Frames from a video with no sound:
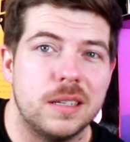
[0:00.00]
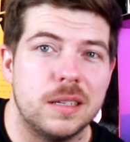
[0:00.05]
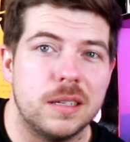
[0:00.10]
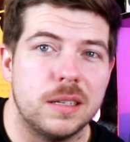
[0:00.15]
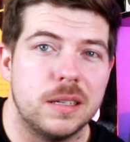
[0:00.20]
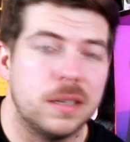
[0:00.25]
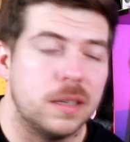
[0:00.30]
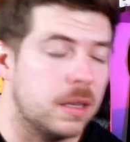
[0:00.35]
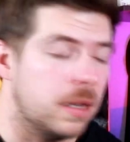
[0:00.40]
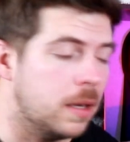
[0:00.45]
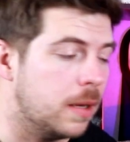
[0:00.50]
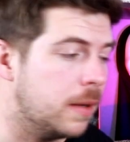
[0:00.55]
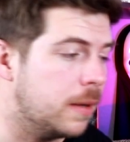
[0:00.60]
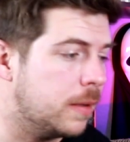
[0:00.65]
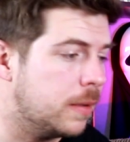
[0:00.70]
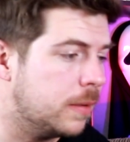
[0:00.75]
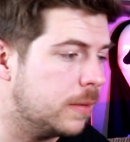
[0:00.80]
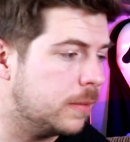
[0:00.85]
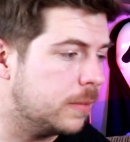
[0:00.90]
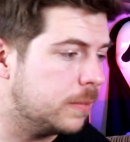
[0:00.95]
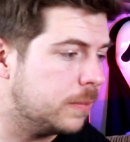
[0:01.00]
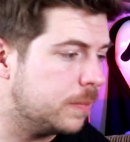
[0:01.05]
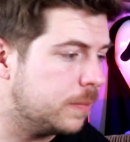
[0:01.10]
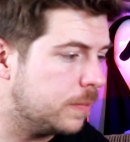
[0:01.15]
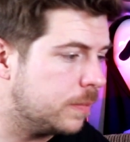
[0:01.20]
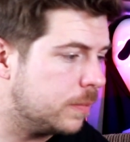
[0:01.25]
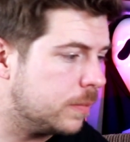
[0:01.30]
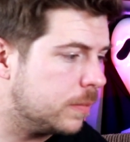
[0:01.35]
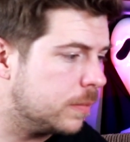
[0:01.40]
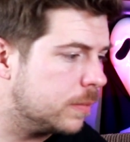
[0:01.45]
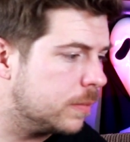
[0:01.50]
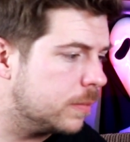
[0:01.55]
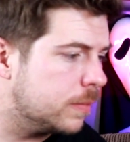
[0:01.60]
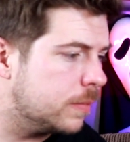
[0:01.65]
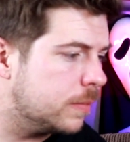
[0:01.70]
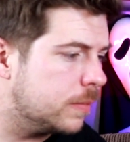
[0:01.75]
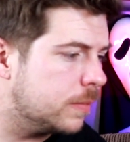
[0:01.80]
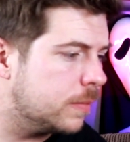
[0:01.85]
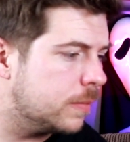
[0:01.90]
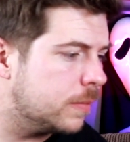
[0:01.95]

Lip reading: The person shown says nothing.